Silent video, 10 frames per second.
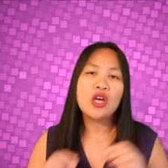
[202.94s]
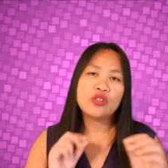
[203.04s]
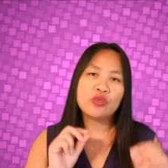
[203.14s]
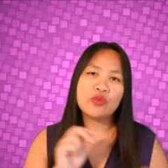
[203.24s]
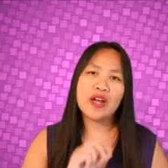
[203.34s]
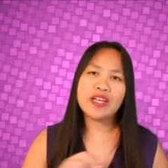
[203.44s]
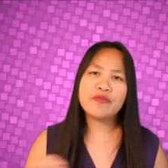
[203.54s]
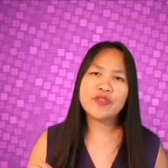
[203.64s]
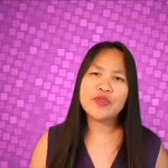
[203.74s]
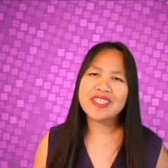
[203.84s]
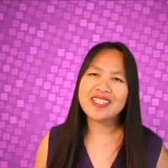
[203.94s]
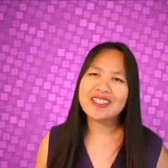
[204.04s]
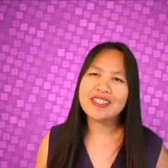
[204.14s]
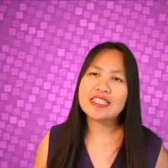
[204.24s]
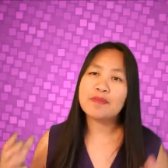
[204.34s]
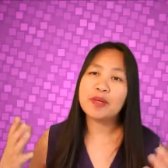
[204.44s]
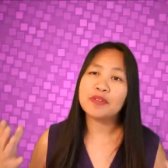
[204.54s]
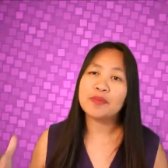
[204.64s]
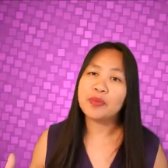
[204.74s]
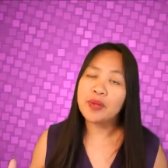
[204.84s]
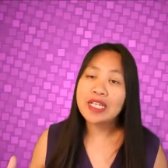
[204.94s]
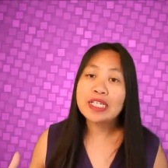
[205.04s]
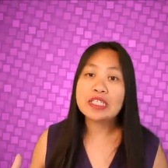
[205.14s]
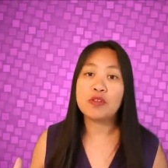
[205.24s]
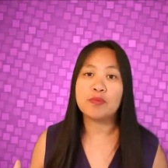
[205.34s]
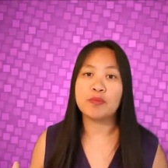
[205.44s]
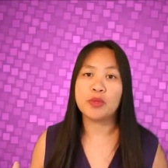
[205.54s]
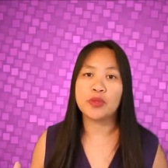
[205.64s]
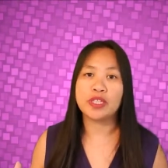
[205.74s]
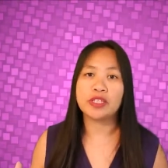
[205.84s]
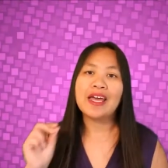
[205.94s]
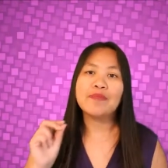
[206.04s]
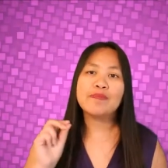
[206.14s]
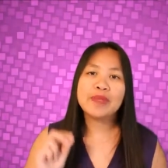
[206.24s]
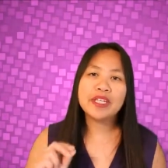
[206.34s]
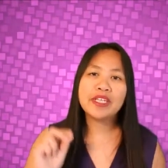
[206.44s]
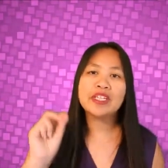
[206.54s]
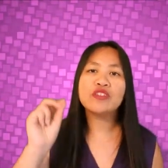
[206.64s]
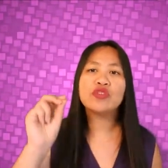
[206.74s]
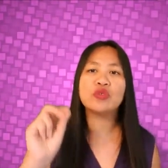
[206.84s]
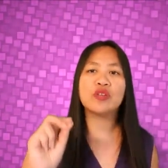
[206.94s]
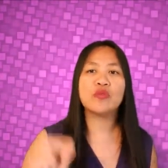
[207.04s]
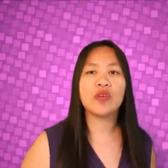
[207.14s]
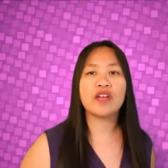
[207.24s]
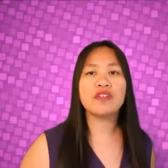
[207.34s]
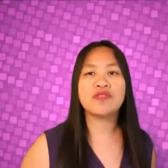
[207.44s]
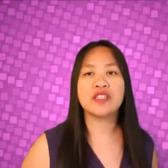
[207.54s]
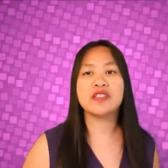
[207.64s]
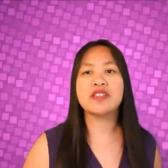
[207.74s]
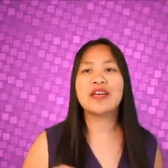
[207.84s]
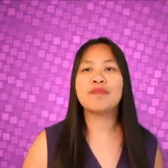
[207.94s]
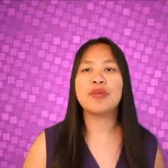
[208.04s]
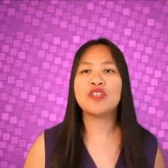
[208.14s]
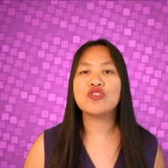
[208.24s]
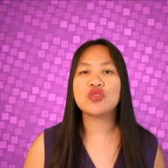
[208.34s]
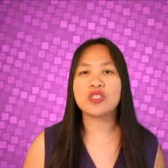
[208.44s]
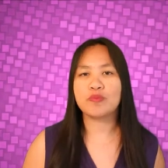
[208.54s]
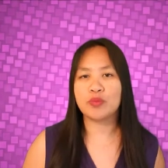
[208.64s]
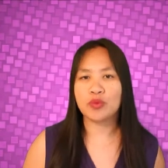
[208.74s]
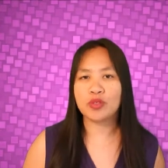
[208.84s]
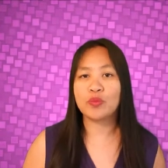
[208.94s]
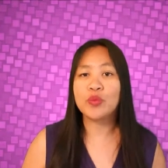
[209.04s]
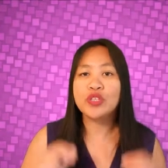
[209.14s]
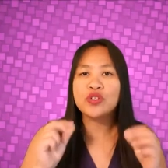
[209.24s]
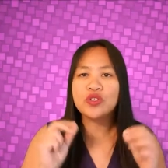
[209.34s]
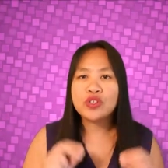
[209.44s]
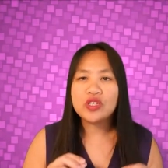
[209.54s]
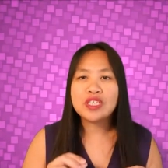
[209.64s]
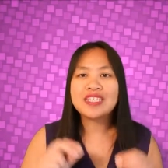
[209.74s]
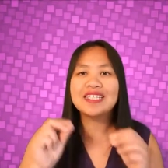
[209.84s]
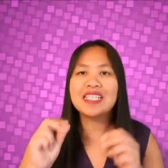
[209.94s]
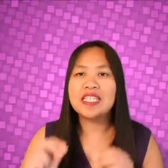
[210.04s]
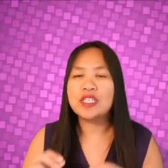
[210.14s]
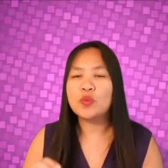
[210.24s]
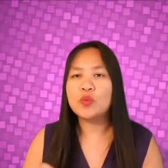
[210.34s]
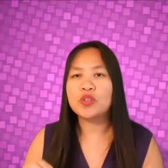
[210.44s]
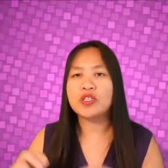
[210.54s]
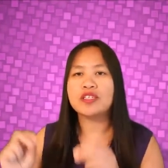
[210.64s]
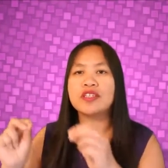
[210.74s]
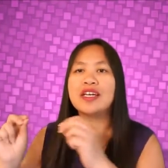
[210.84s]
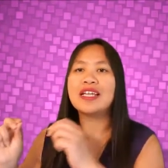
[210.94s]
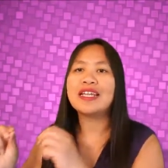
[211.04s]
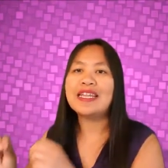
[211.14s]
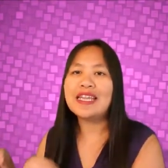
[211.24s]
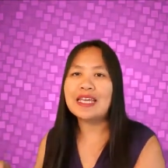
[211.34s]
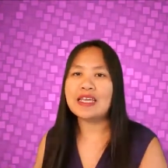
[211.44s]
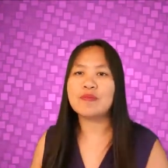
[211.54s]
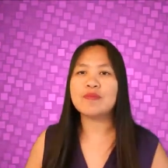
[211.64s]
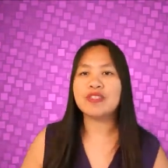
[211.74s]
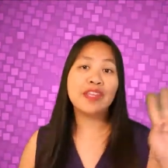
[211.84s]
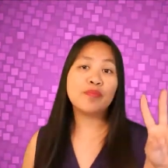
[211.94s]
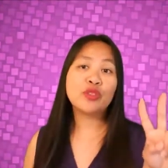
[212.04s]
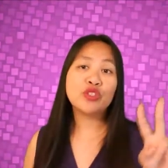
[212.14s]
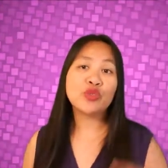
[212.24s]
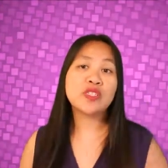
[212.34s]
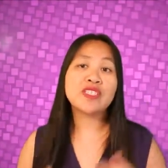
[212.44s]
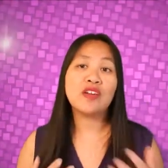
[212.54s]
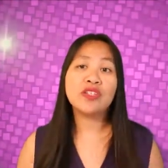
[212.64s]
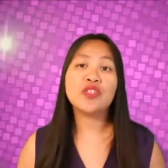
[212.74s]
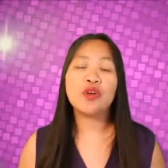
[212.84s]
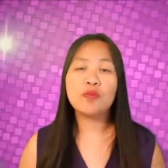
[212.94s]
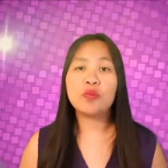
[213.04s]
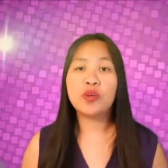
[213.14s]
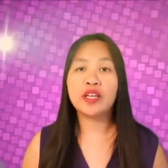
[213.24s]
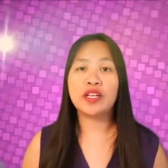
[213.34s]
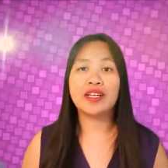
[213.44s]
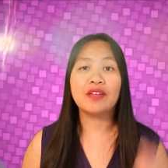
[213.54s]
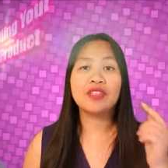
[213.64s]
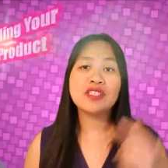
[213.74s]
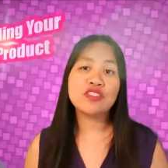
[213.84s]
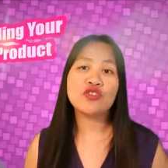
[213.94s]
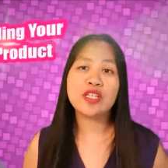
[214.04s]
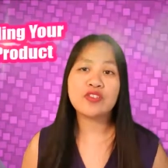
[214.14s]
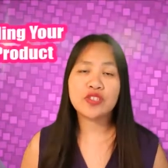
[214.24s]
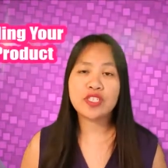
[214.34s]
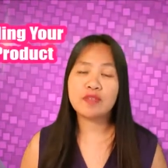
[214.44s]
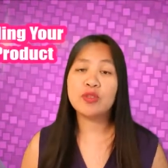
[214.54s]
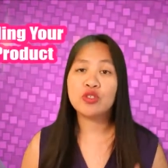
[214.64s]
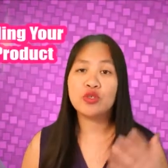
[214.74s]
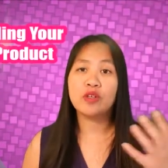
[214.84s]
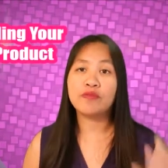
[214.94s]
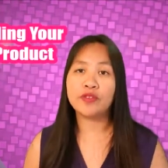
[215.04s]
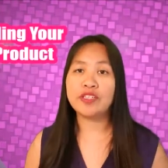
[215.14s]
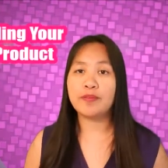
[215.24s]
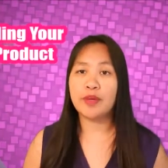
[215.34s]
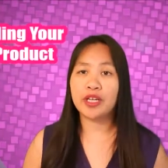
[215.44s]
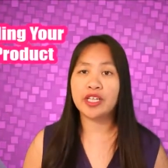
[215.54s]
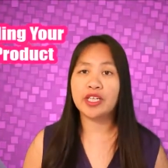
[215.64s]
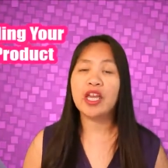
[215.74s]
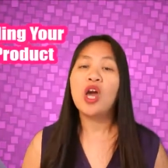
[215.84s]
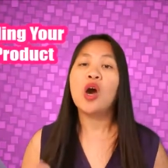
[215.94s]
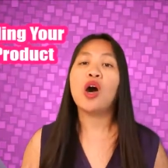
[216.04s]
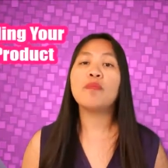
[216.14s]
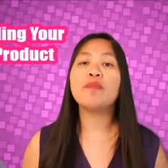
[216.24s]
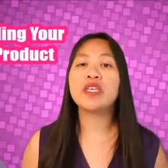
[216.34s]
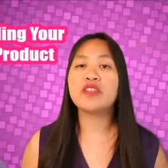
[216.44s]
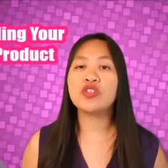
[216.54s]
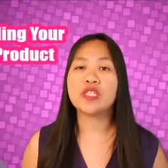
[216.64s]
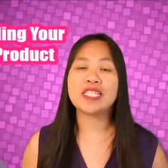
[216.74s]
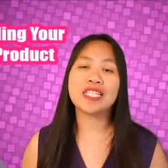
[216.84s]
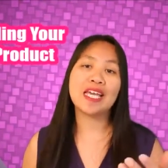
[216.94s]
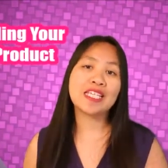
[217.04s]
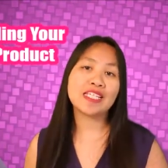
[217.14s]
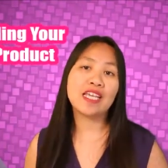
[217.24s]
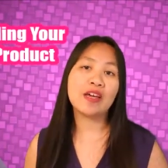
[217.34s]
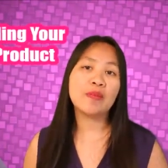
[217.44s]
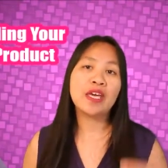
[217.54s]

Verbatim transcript: to write a few sentences about the product you're promoting and pin it to the relevant Pinterest board with good keywords names. Number two, selling your own product. Now this strategy is similar to affiliate marketing on Pinterest, except